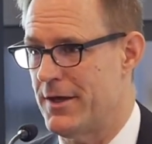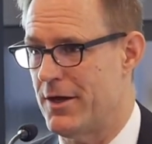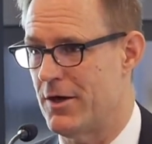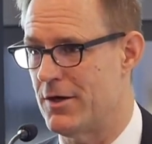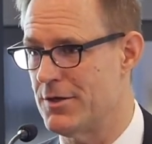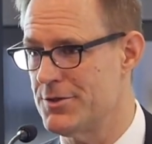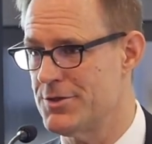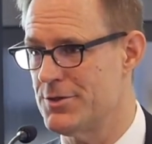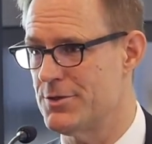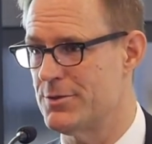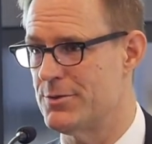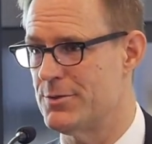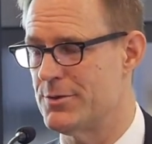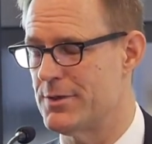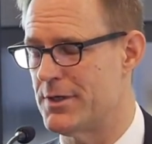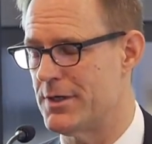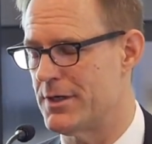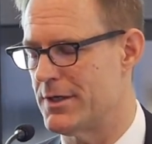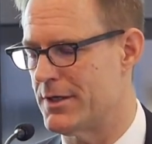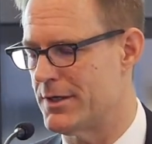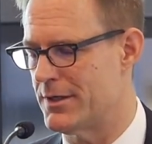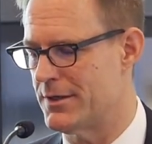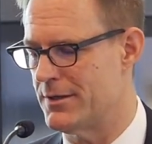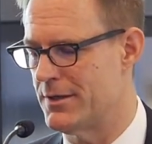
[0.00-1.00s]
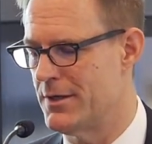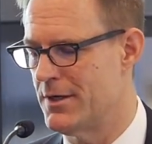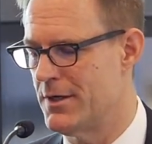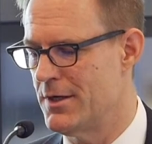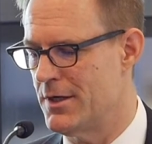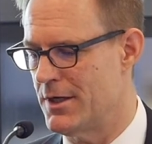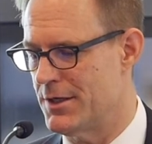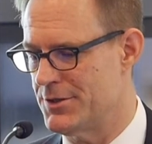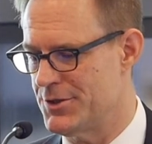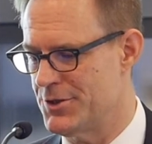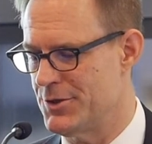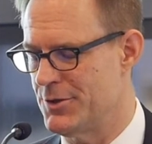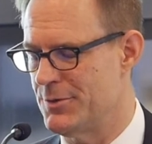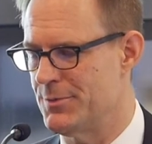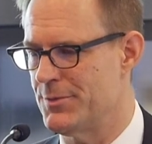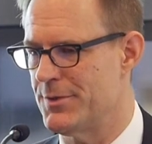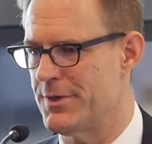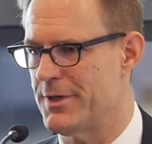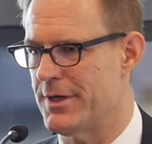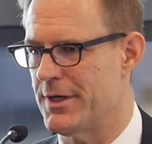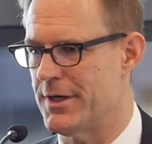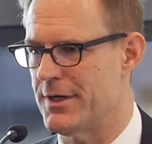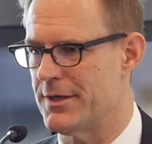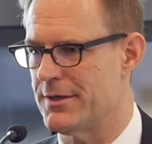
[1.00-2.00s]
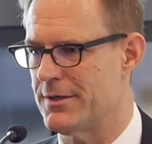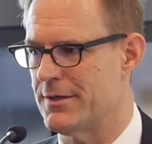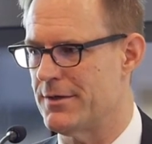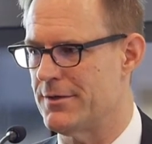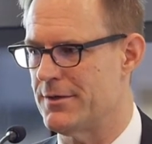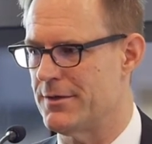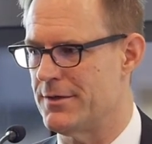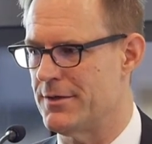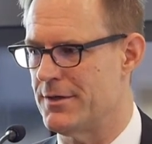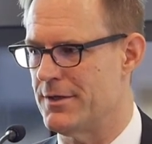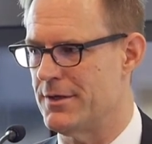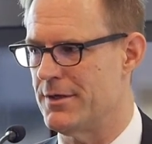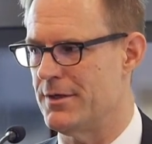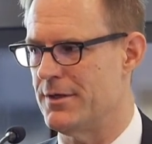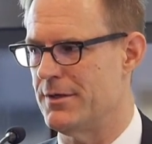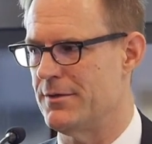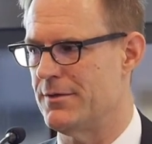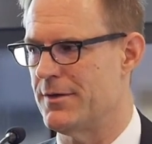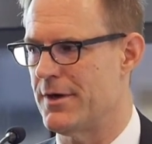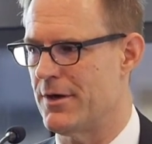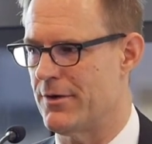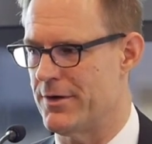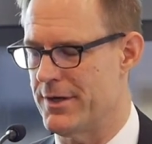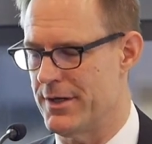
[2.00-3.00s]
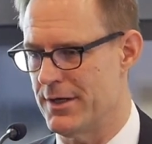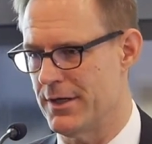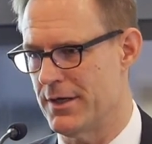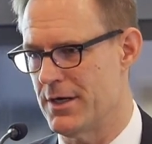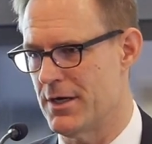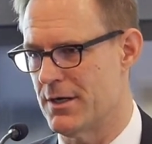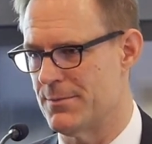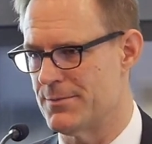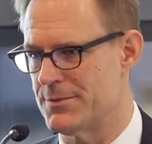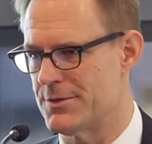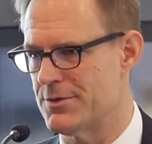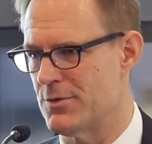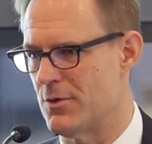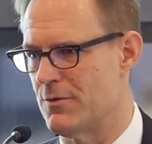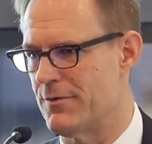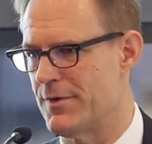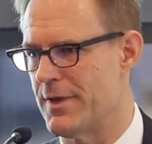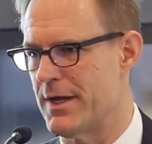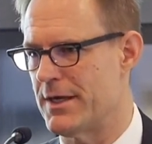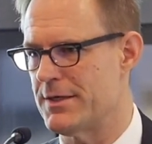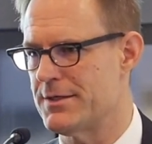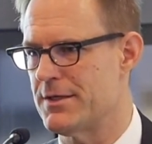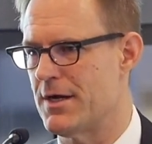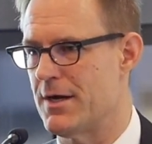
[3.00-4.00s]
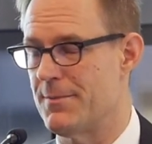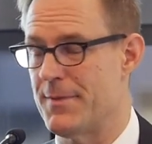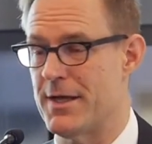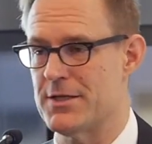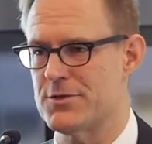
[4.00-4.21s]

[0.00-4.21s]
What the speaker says: they also assumed that their incomes over that time,